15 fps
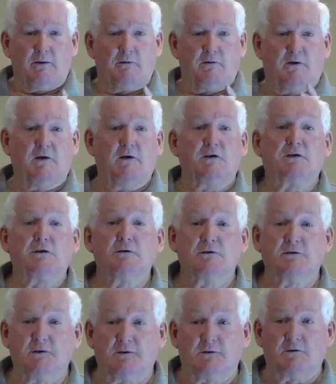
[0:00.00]
The issue
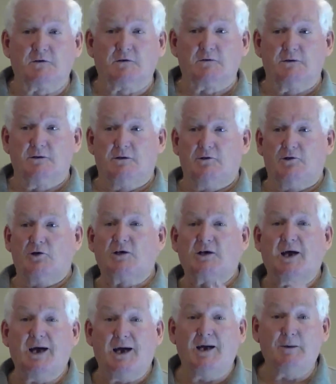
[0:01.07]
is, you
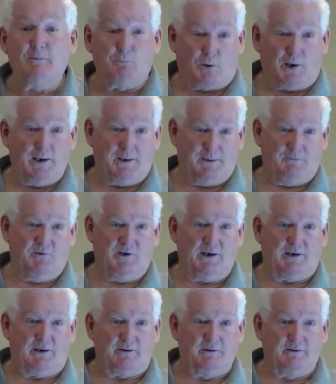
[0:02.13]
can break them
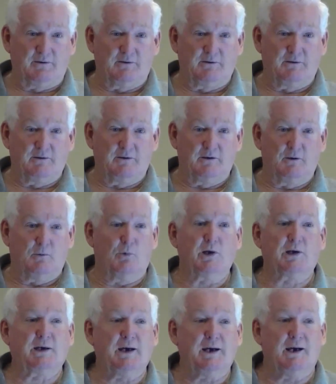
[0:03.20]
down. We
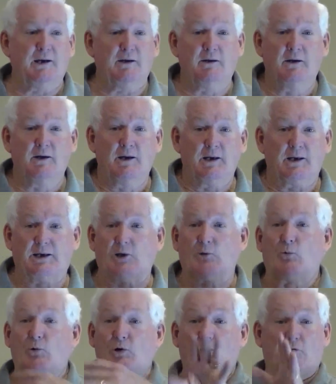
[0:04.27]
can
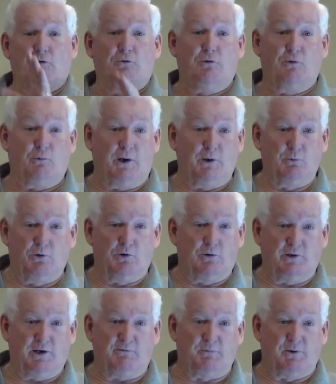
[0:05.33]
get rid of the one world
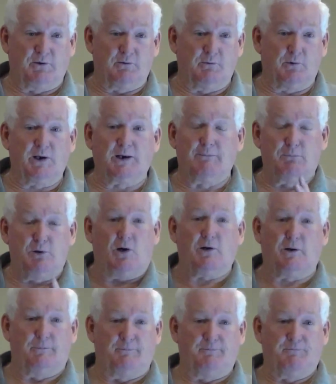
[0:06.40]
government. We can block
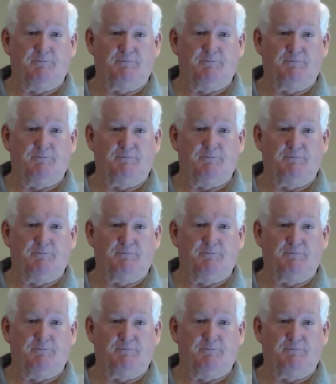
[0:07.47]
them.